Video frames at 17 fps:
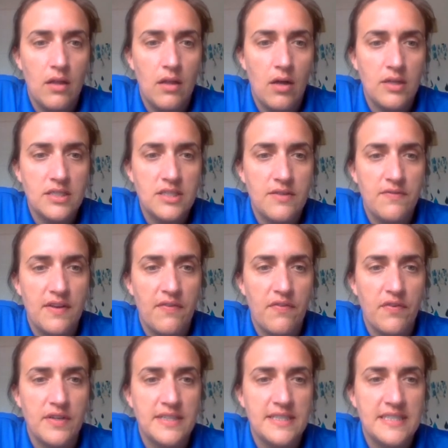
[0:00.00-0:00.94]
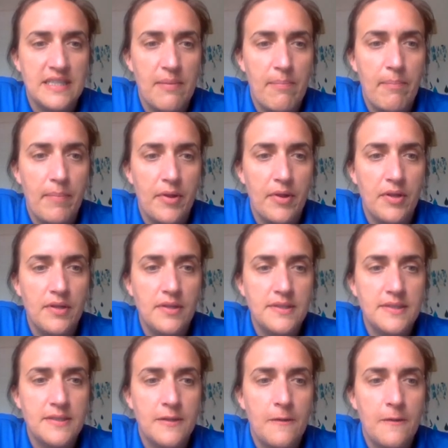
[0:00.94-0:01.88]
lots of different
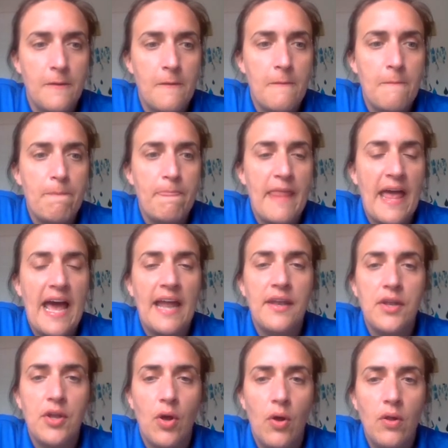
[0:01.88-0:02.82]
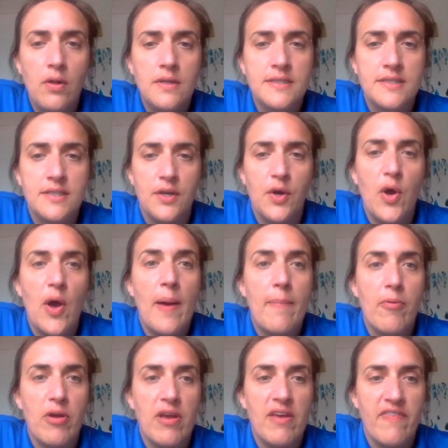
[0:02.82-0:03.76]
symbols and also
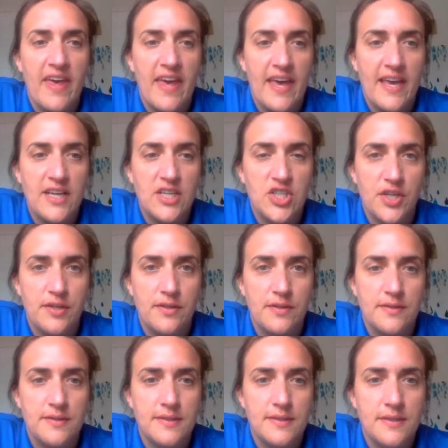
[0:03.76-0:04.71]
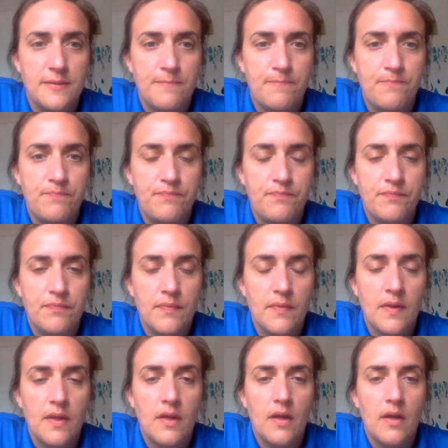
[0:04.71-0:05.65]
abbreviations.
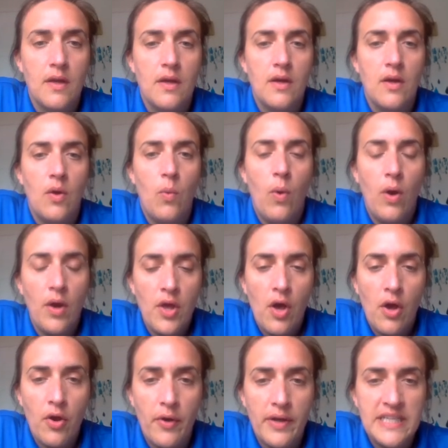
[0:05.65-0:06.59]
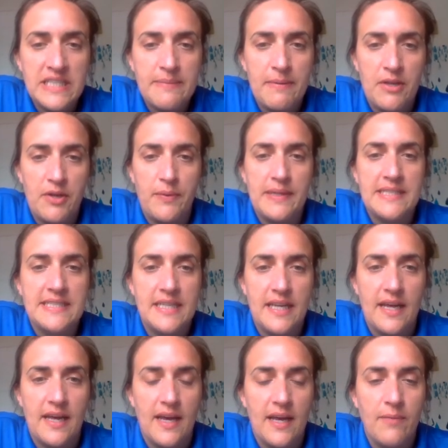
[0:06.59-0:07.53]
What you're going to be doing
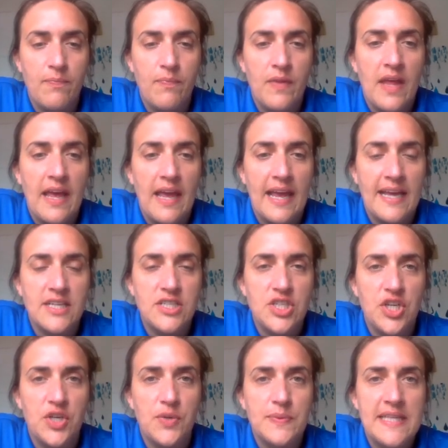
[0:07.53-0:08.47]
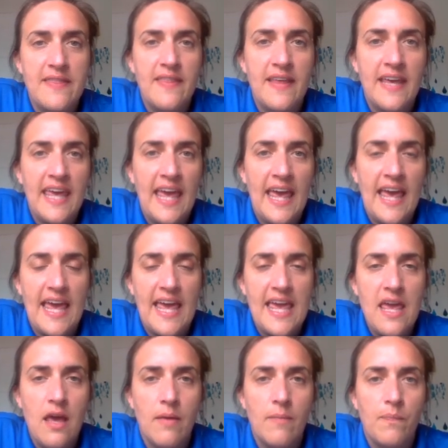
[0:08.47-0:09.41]
today is using the
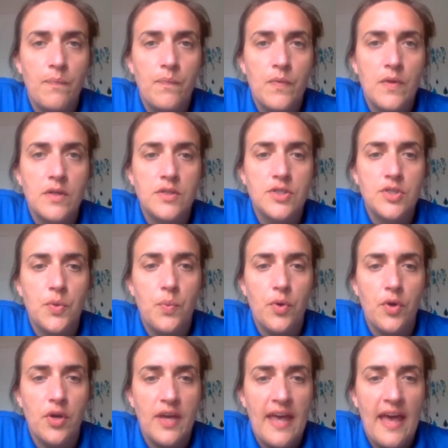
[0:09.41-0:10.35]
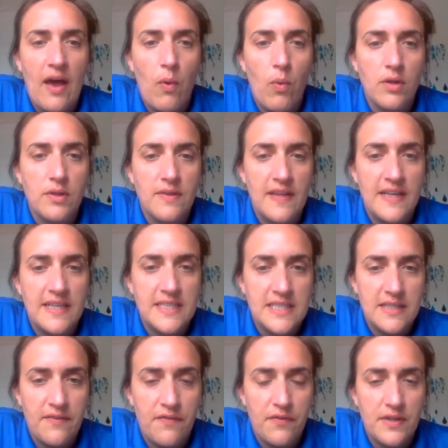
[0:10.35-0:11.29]
key to work out what these
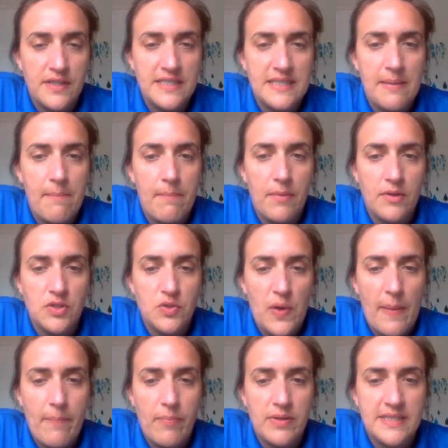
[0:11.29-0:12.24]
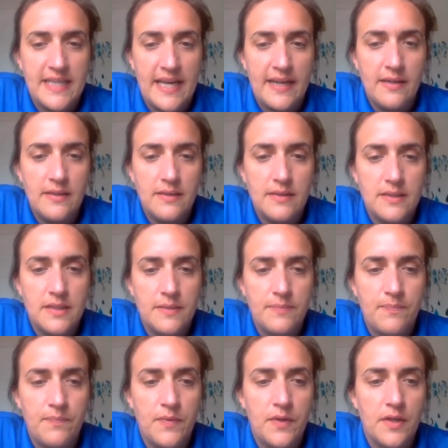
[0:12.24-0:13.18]
different symbols represent.